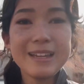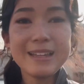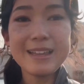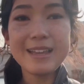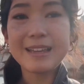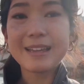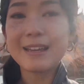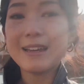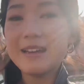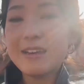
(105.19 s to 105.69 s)

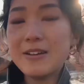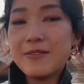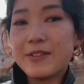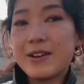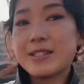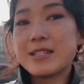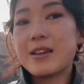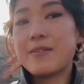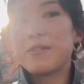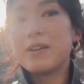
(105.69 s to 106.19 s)
Like for
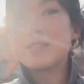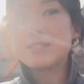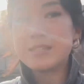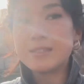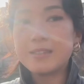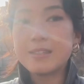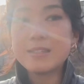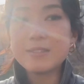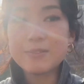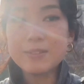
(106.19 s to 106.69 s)
some reason
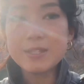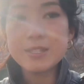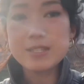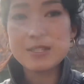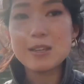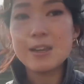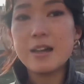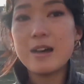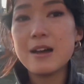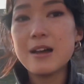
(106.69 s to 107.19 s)
this was
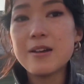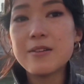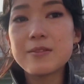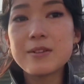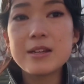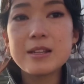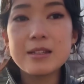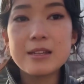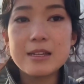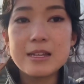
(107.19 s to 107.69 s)
not
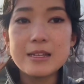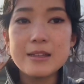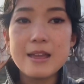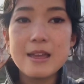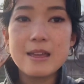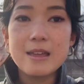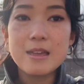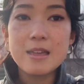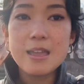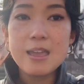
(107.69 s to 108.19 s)
really
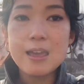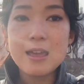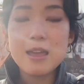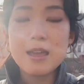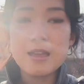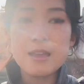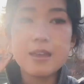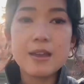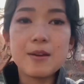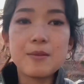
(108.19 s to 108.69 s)
like
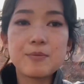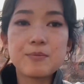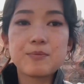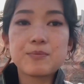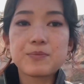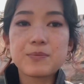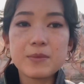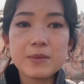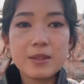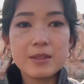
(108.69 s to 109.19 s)
the
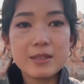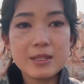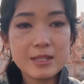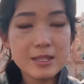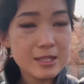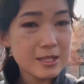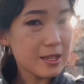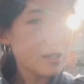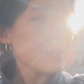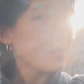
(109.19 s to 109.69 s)

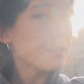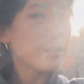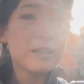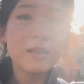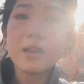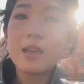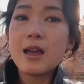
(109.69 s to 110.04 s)
sun